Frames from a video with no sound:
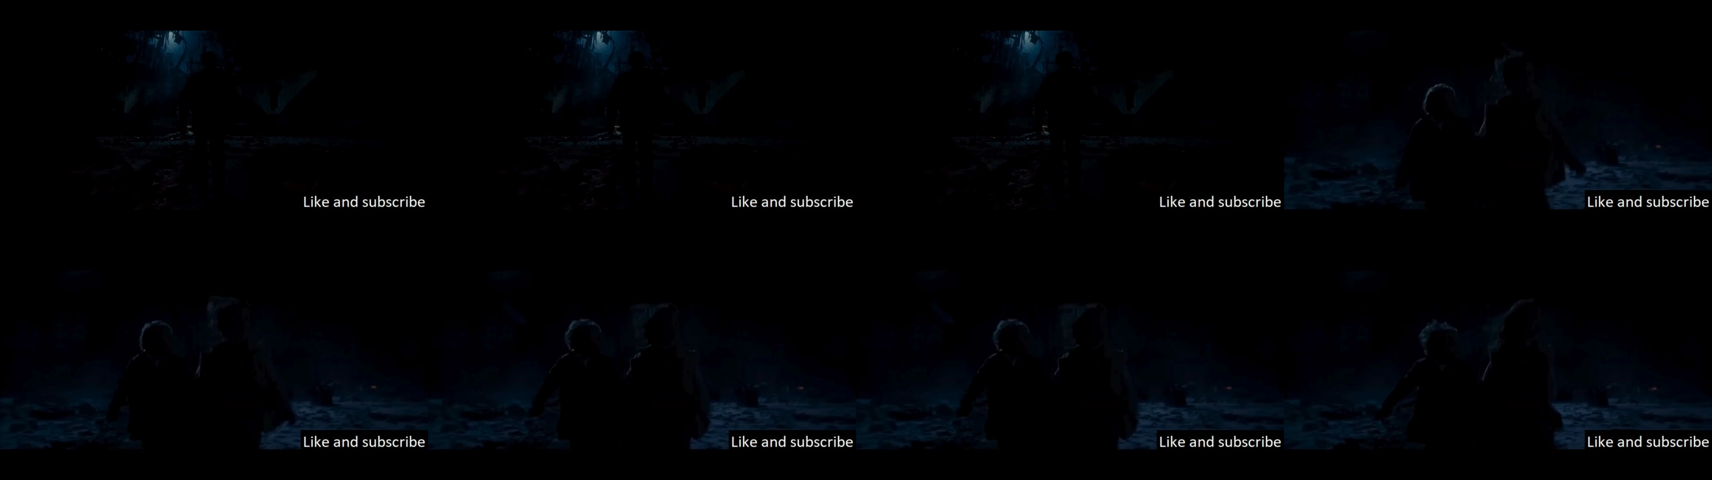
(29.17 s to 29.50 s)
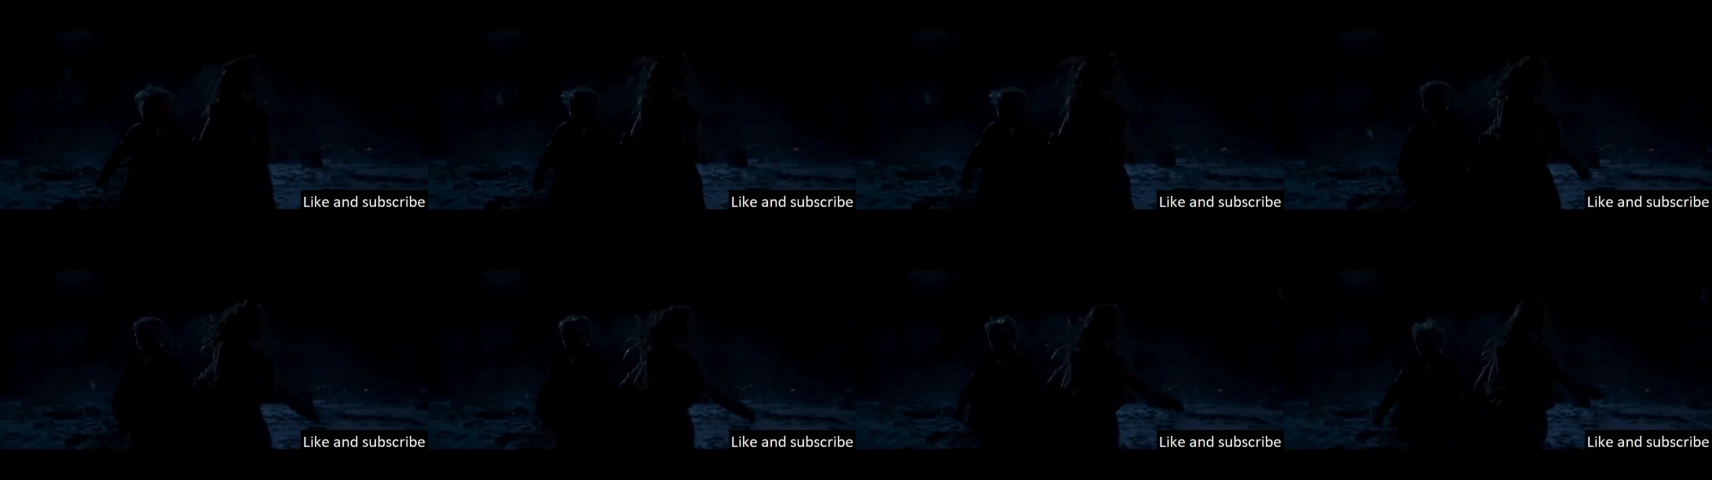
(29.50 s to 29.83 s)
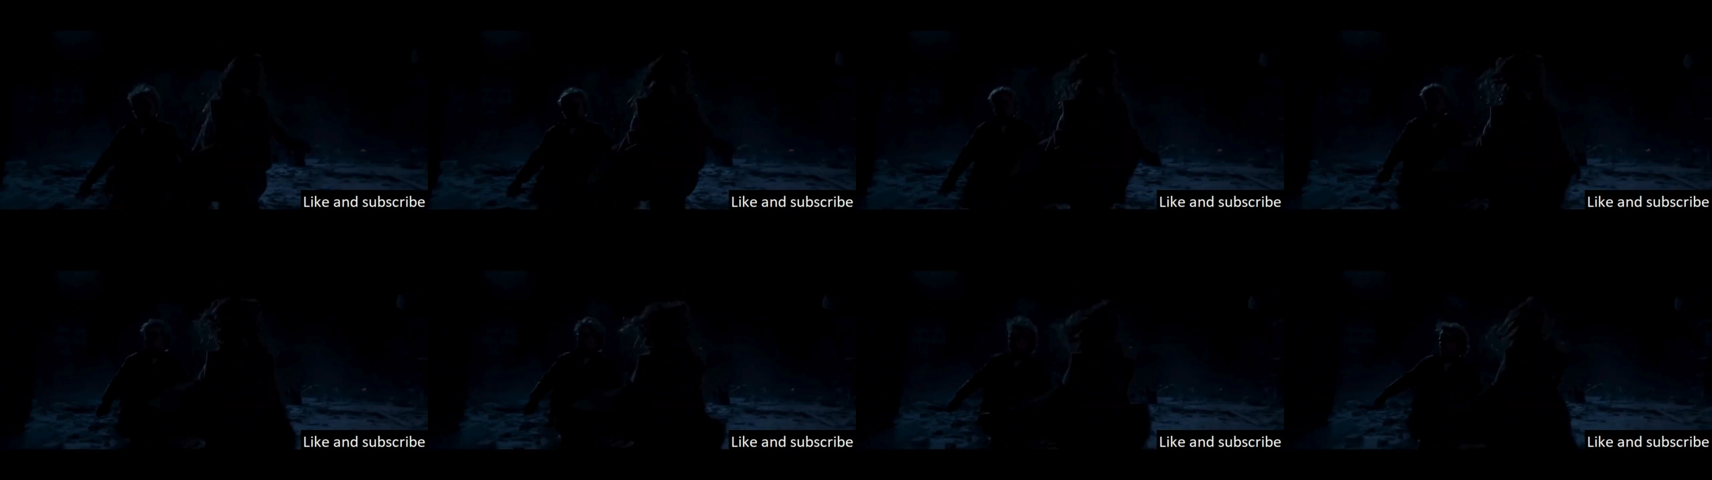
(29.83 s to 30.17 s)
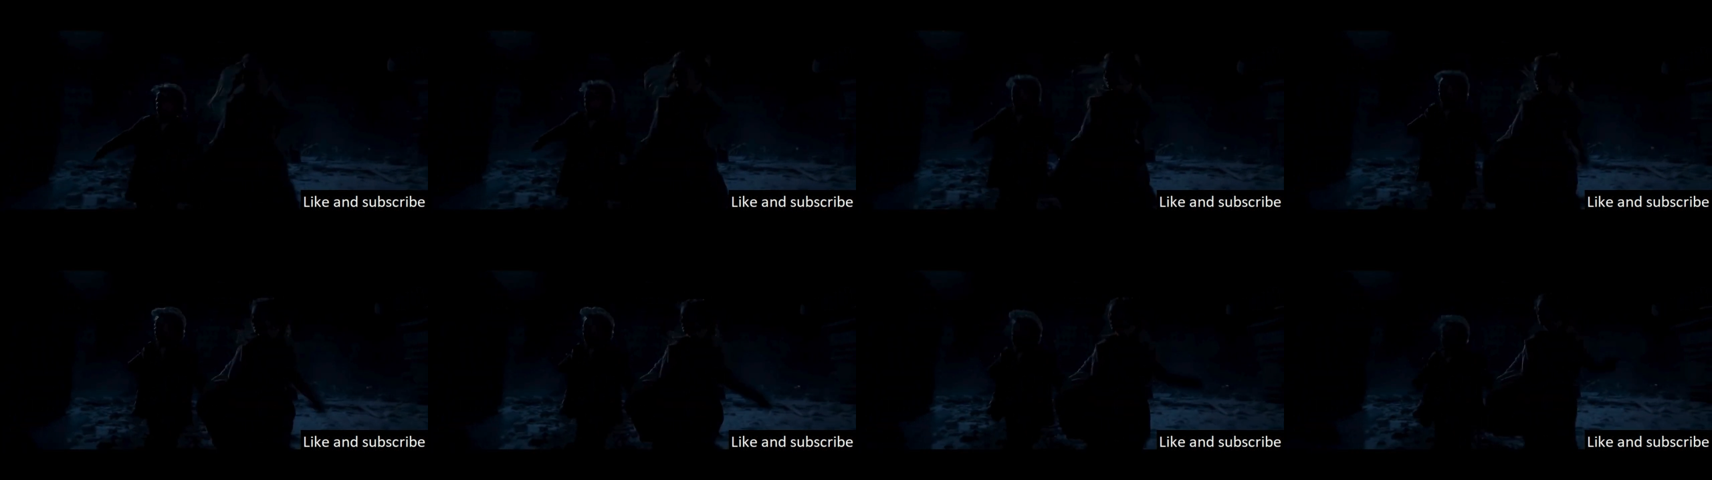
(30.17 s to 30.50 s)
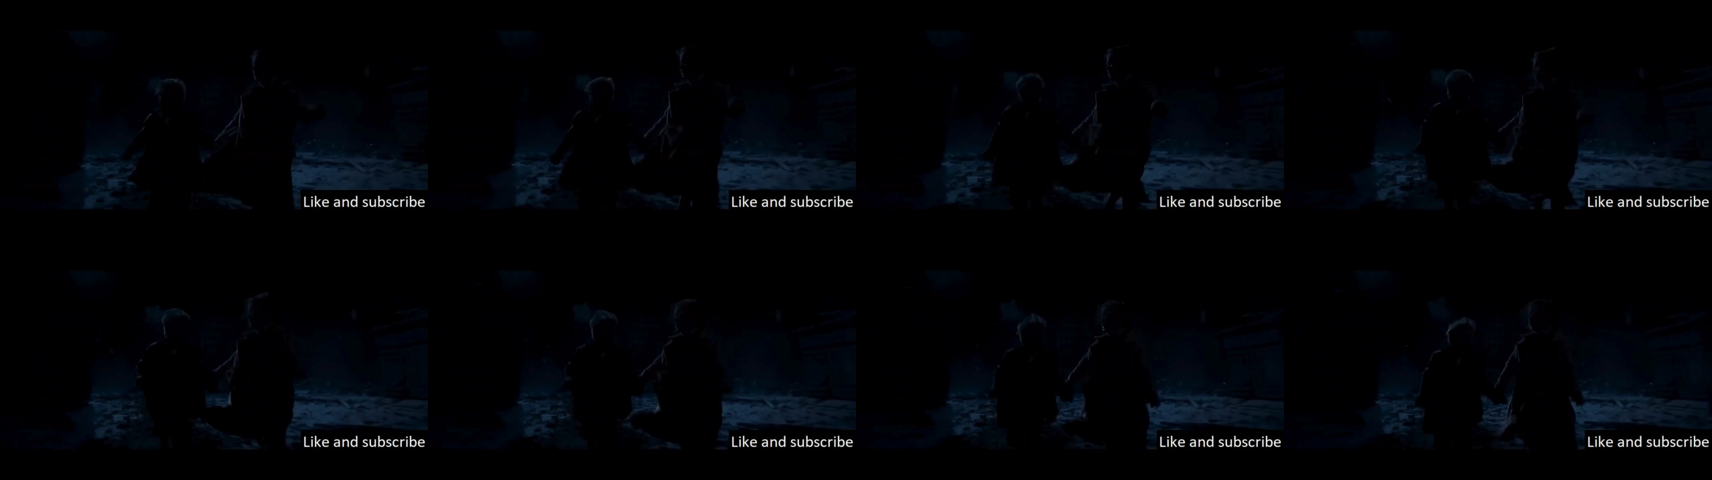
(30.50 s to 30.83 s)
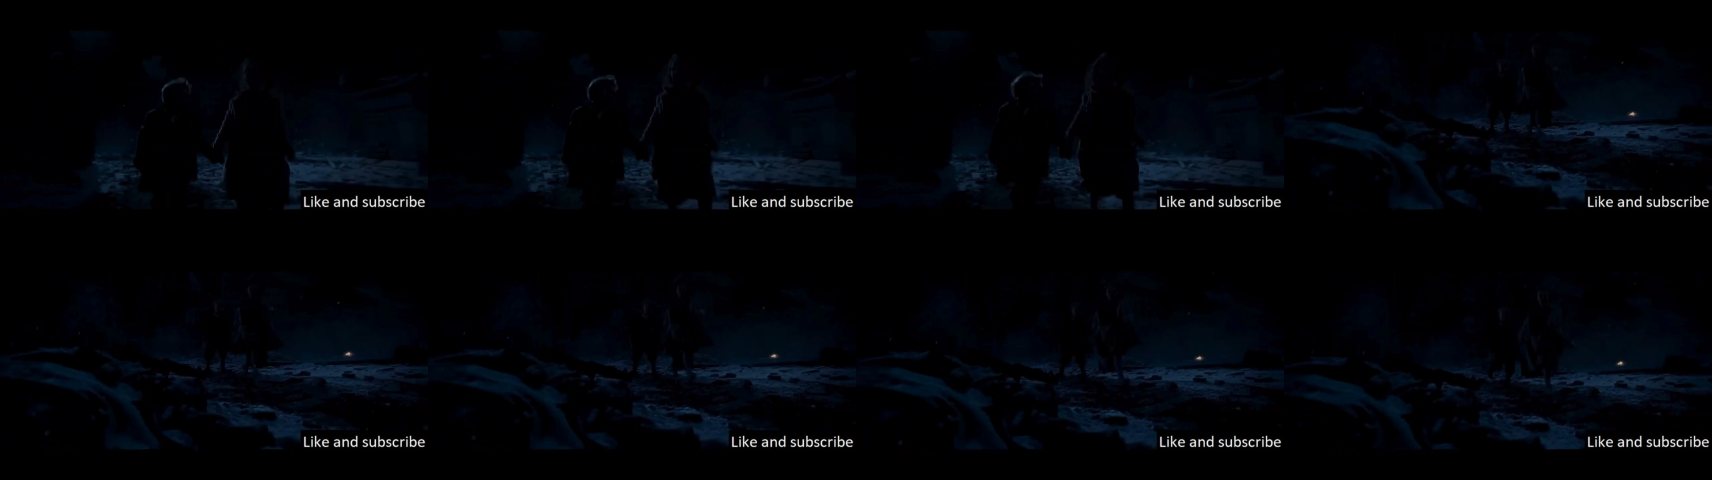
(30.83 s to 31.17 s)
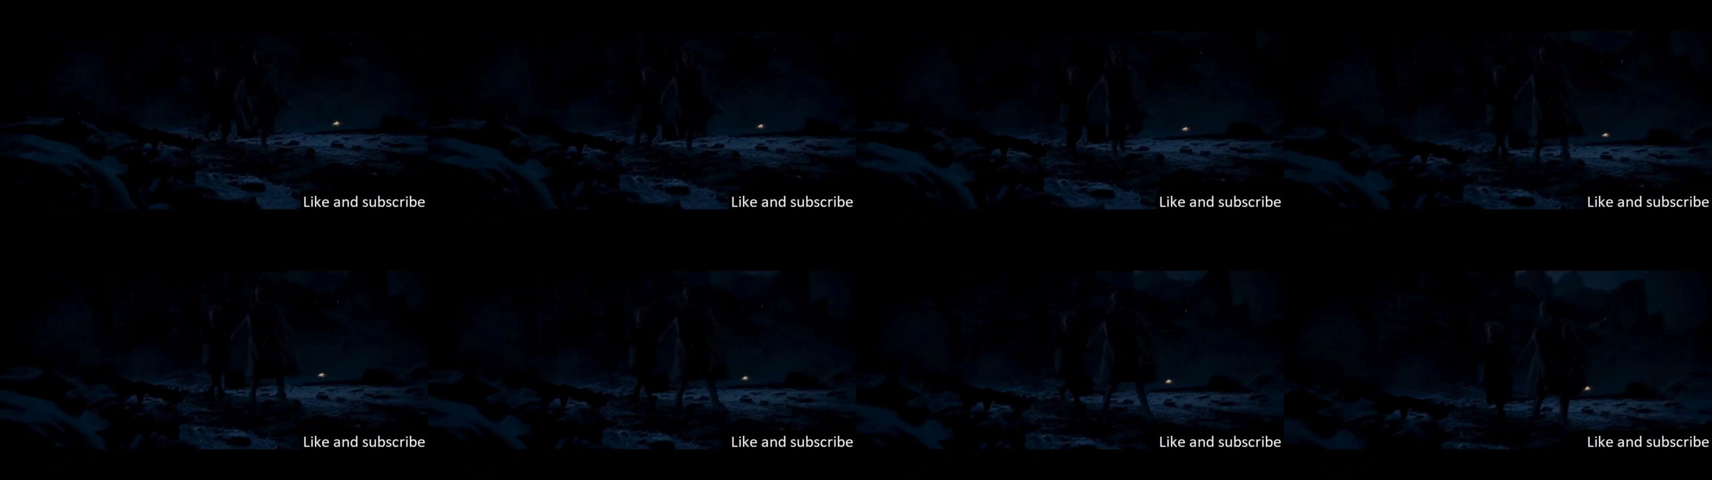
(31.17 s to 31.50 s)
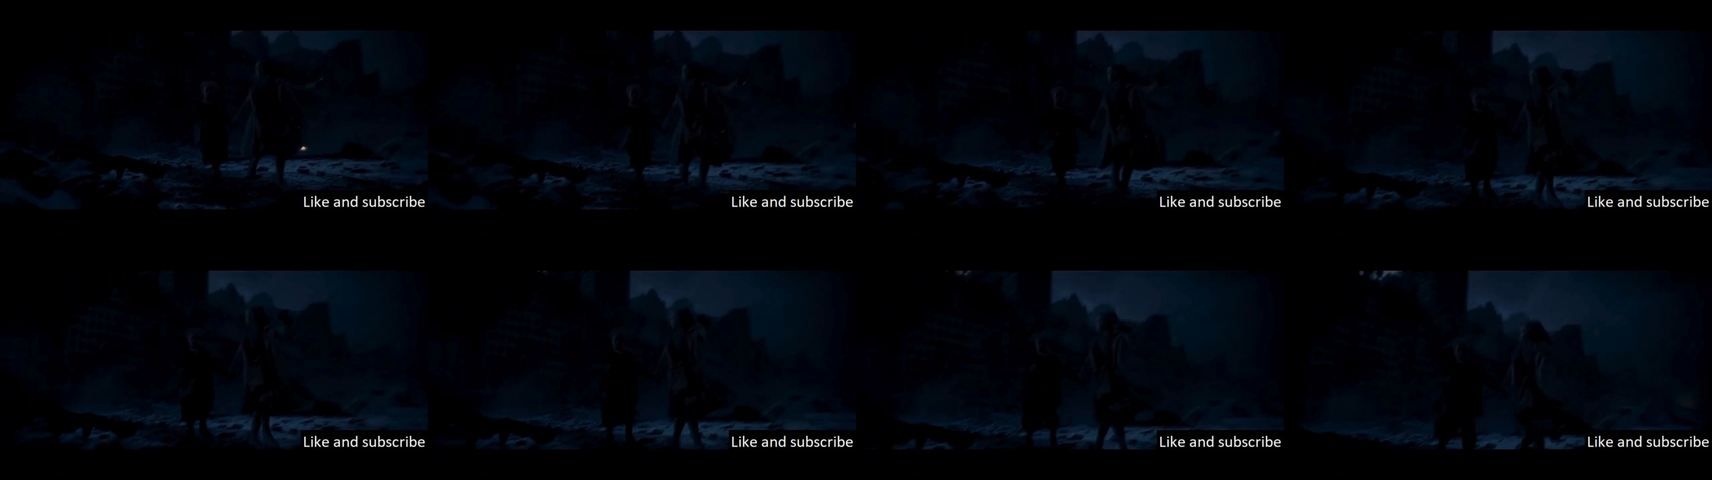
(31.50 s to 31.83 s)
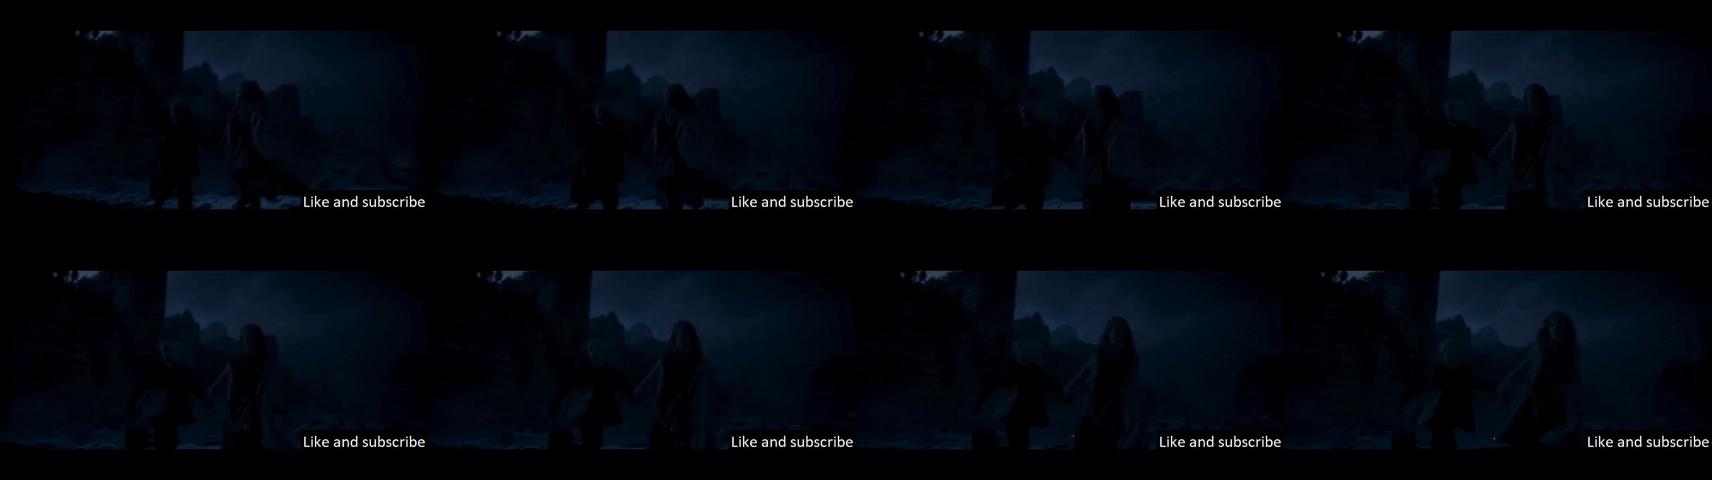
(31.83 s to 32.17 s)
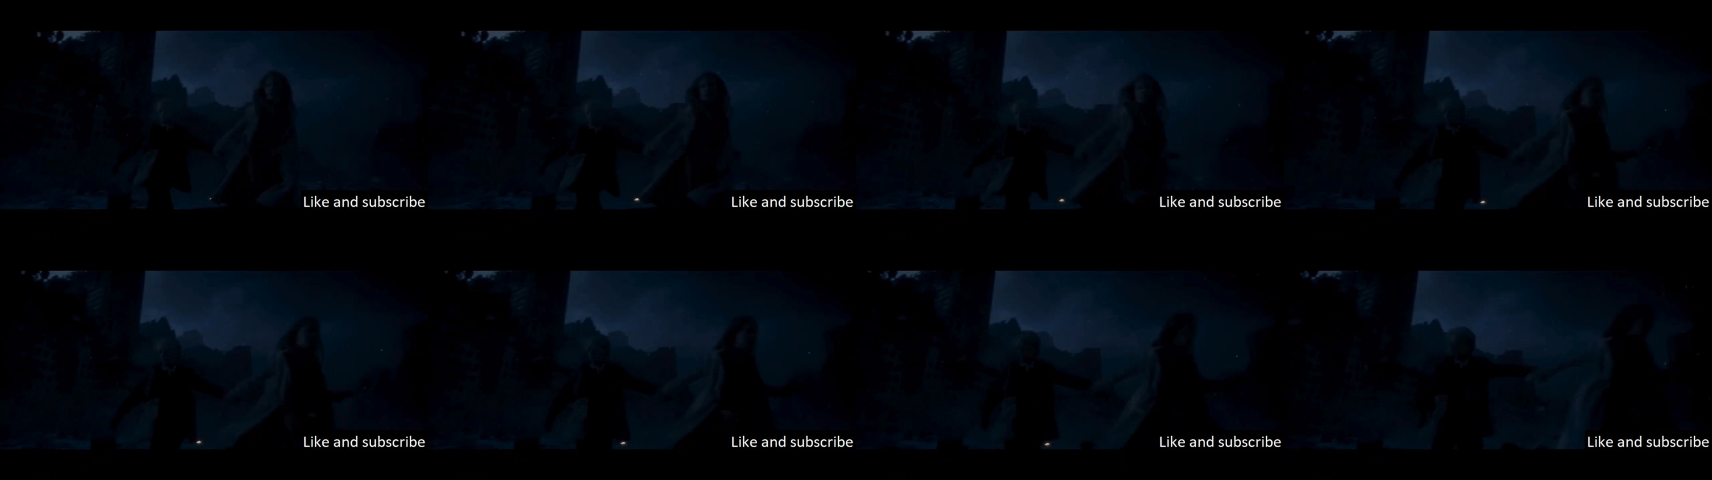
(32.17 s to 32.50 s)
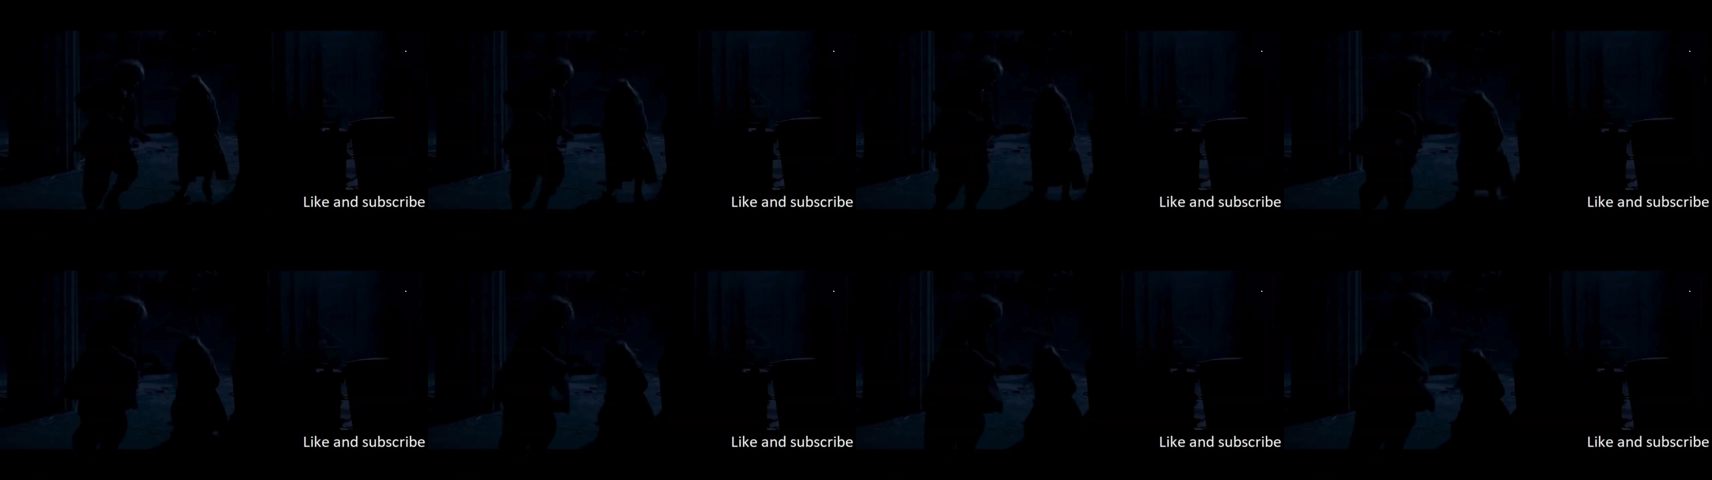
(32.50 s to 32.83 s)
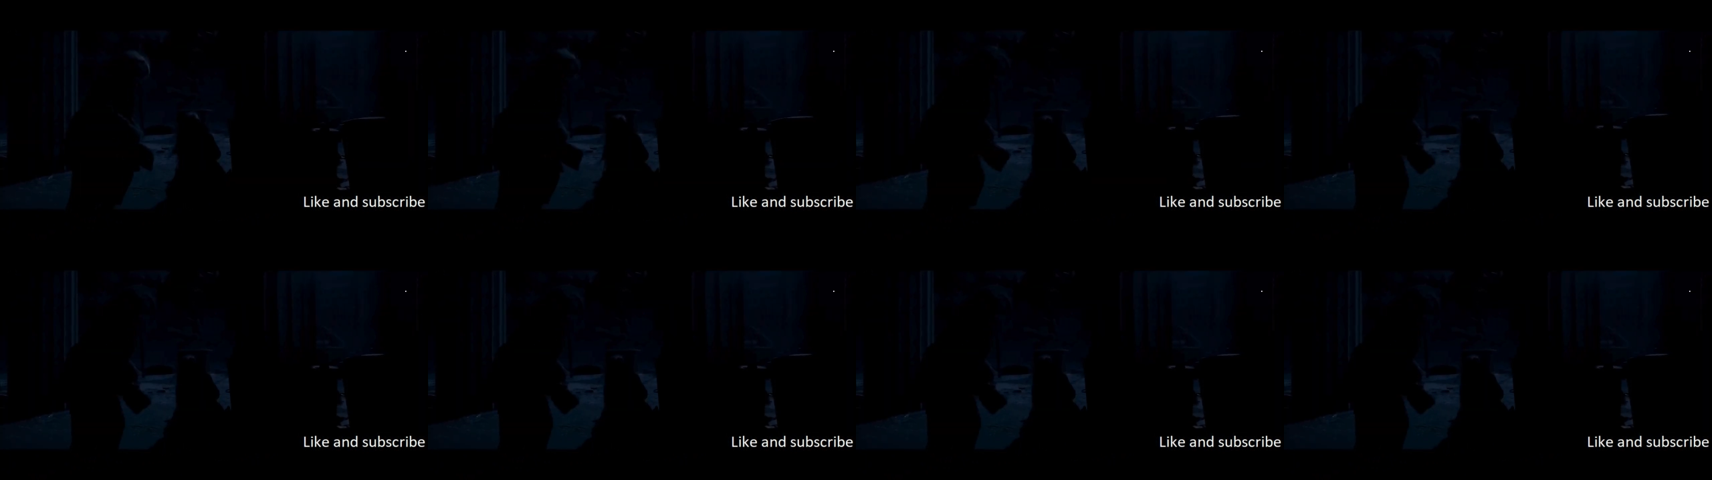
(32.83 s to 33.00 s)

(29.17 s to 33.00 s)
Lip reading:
(no speaker visible)